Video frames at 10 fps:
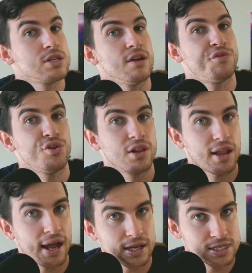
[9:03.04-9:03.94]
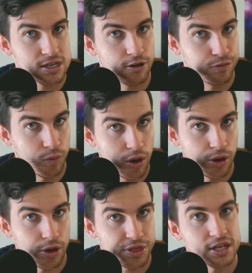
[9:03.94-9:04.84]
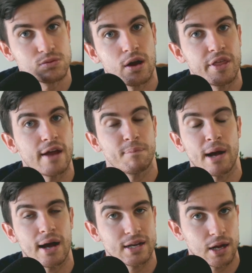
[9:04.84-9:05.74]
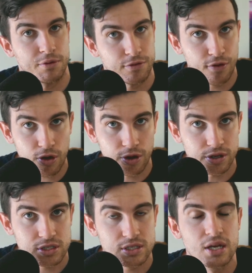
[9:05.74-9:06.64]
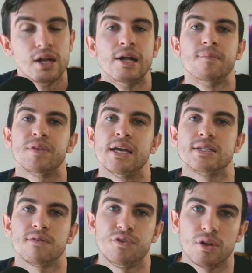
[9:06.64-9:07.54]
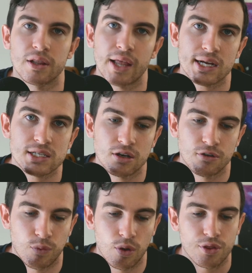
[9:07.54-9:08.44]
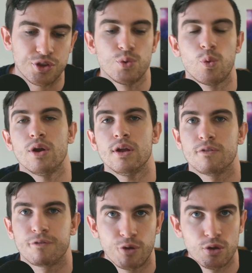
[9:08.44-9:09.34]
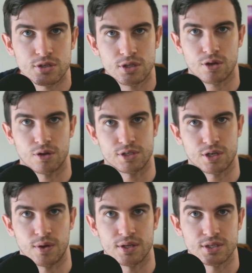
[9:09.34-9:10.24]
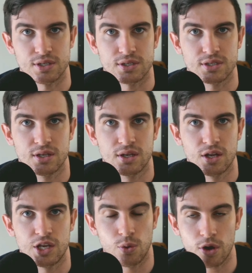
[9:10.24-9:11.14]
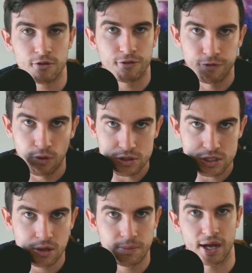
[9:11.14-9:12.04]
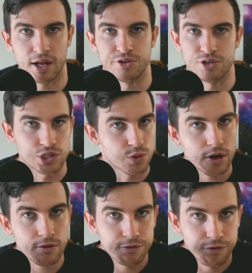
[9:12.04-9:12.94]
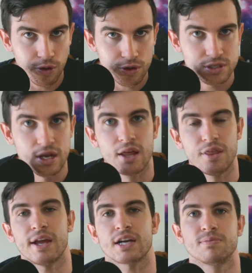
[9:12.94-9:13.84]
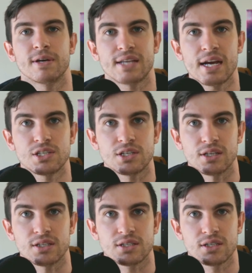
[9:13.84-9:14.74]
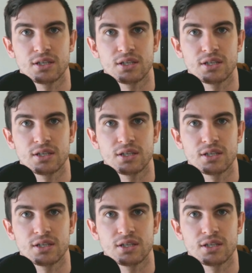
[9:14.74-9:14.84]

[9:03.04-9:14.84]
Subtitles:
if you lack self-worth, that's why that part comes first, is if you lack self-worth, you won't enforce the consequences. You won't enforce the boundaries. You won't enforce the expectations.